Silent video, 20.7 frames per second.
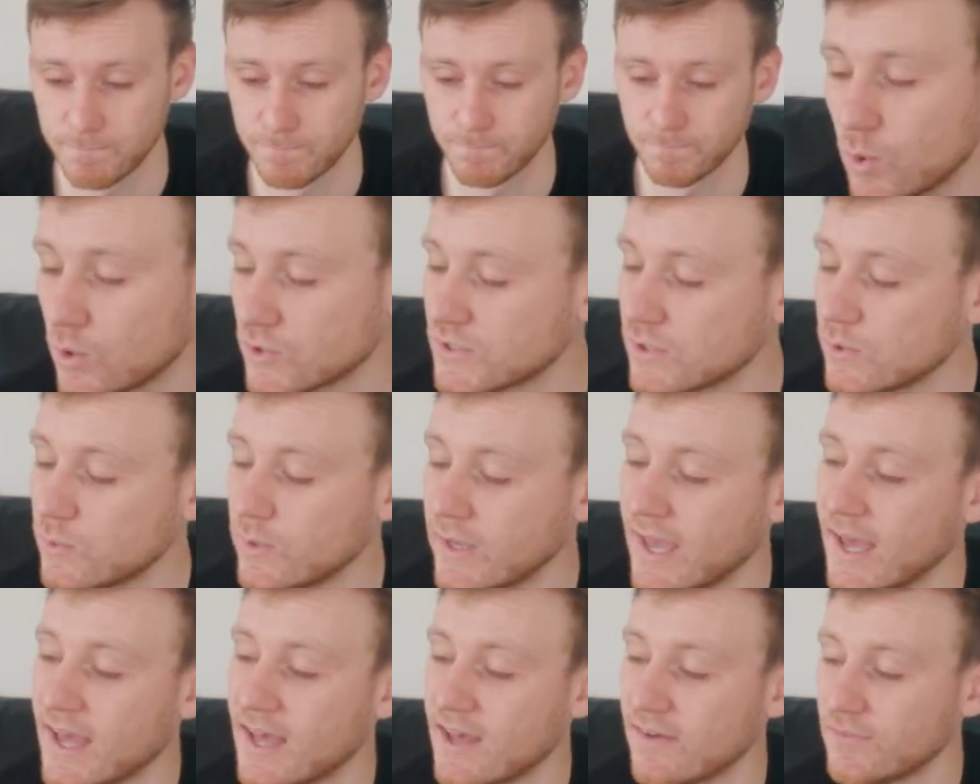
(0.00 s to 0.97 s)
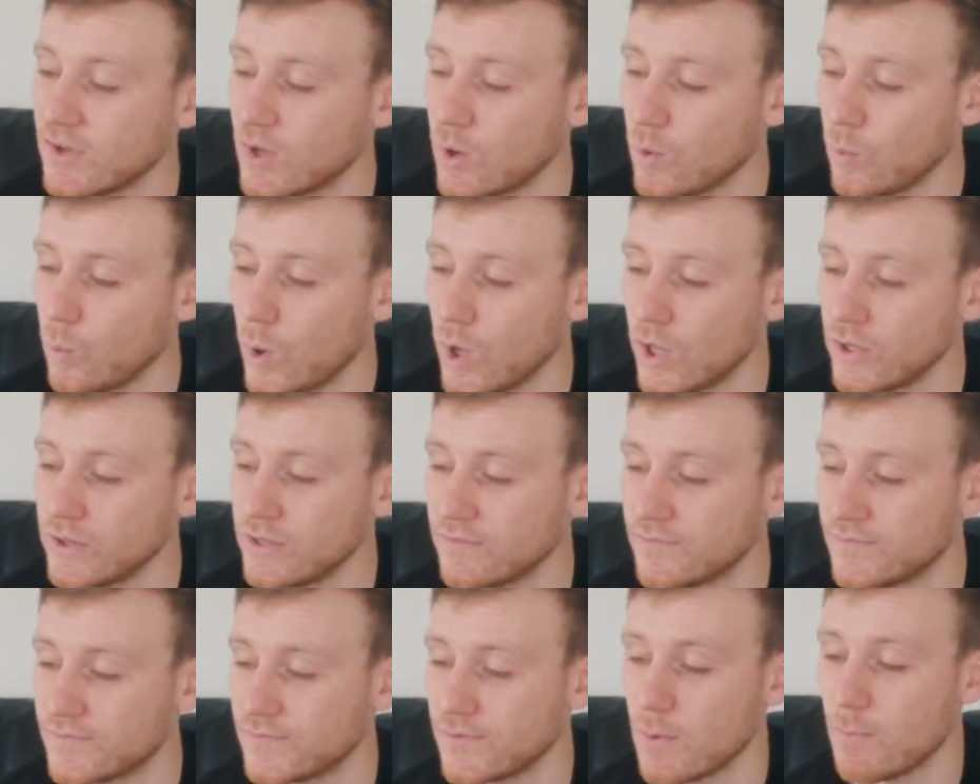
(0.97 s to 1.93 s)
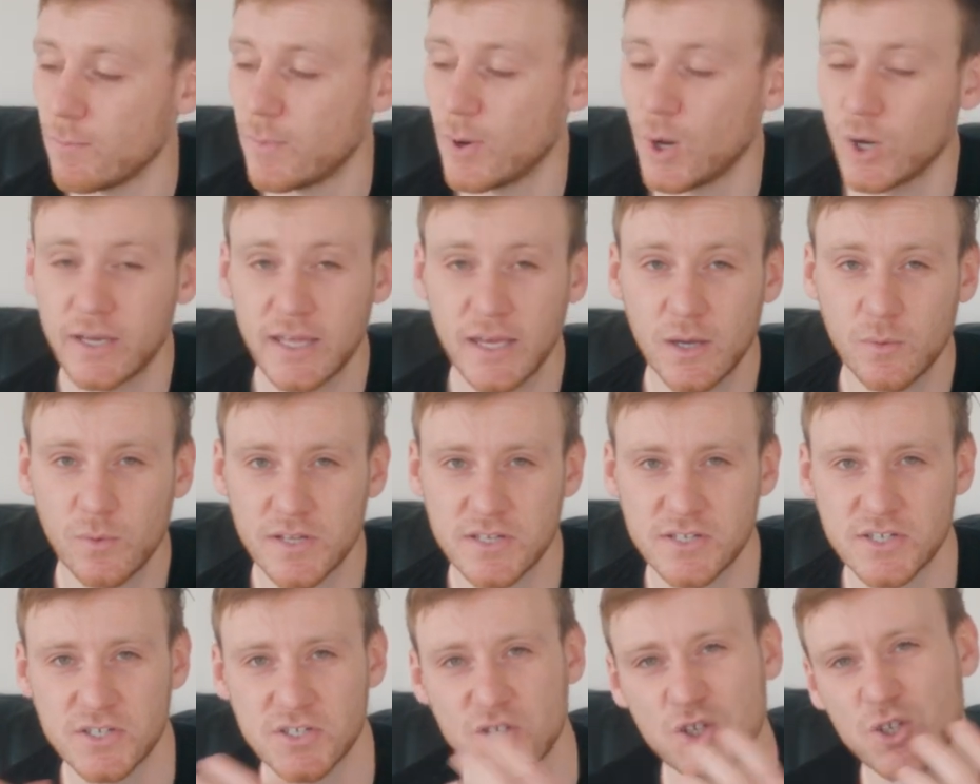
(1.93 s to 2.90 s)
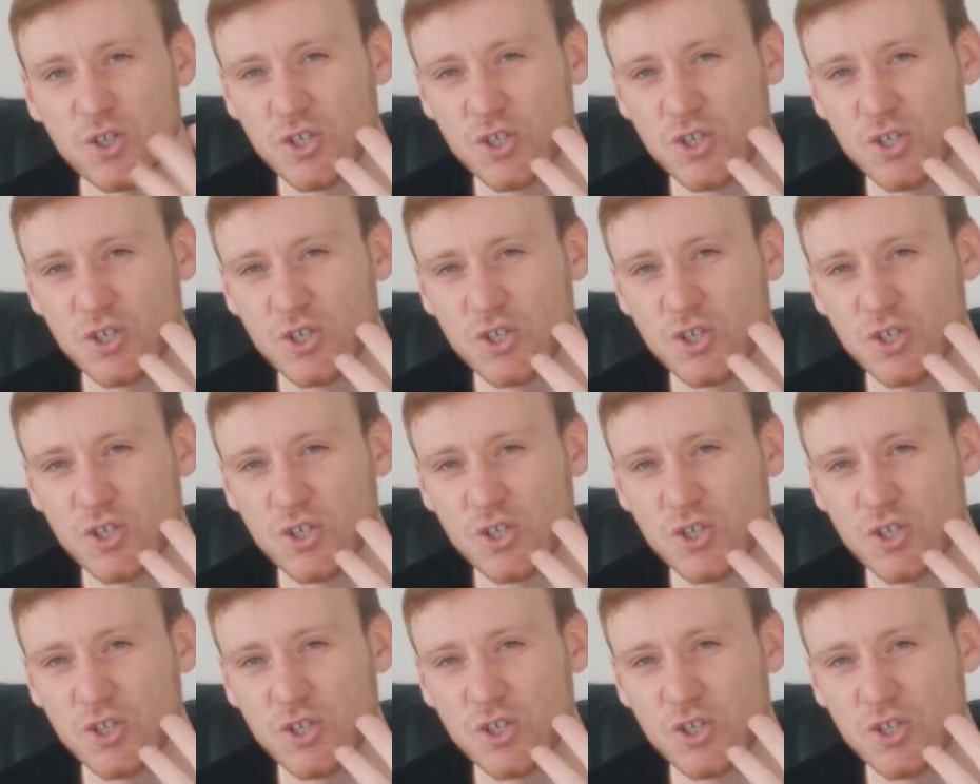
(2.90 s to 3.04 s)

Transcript: Also, we have one front pocket, which is your